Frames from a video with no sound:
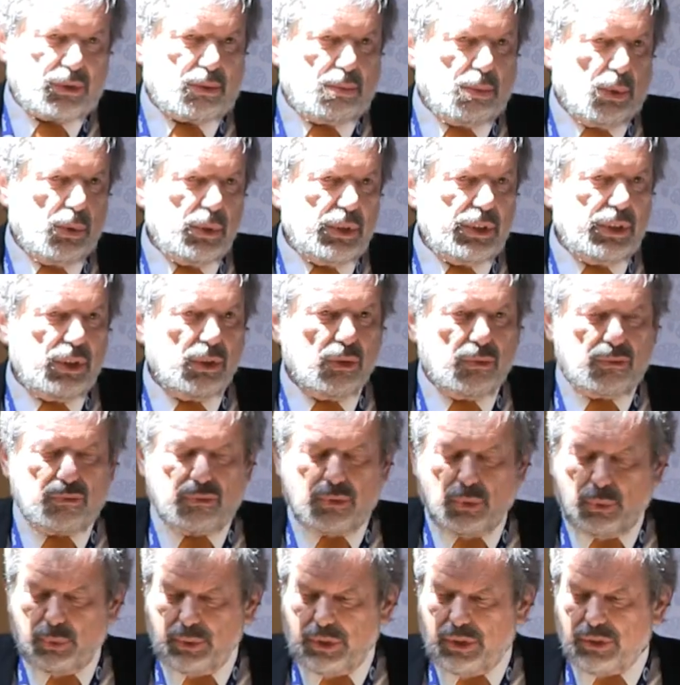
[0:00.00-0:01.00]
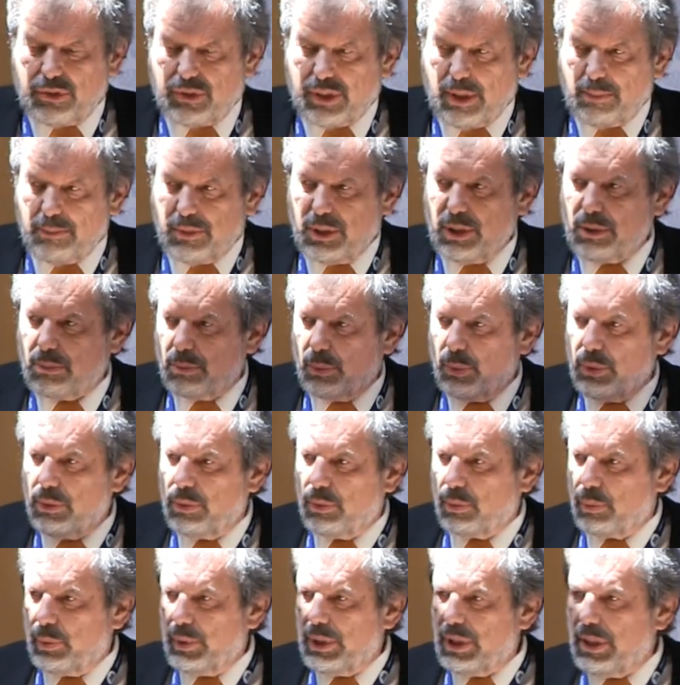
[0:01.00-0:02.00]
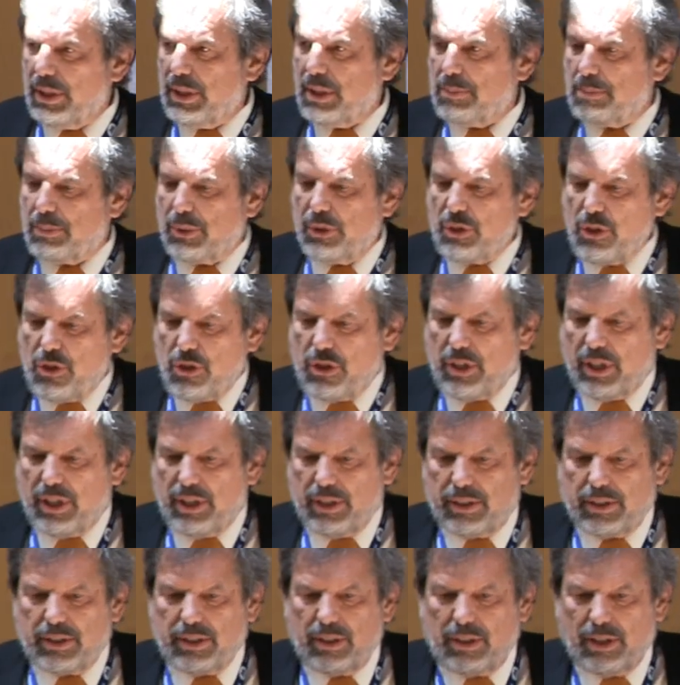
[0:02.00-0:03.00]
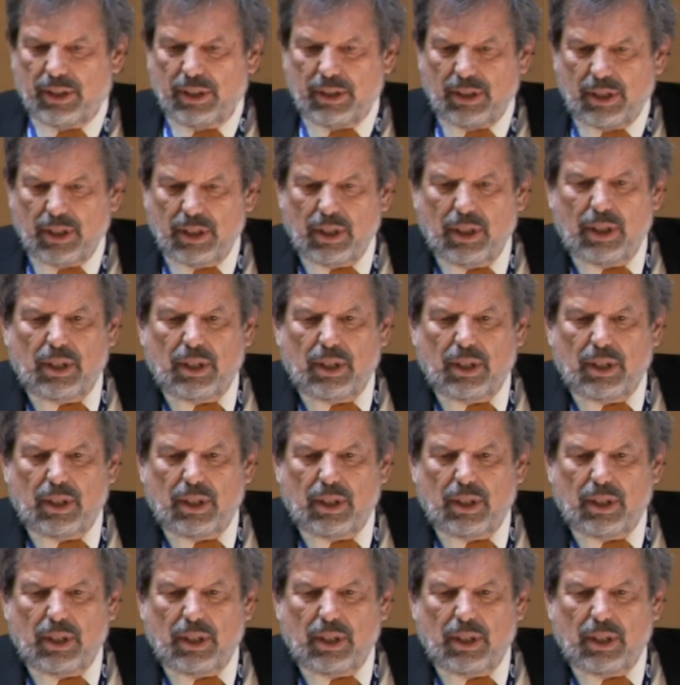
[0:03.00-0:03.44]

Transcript: quality of food is something we really appreciate. Yeah?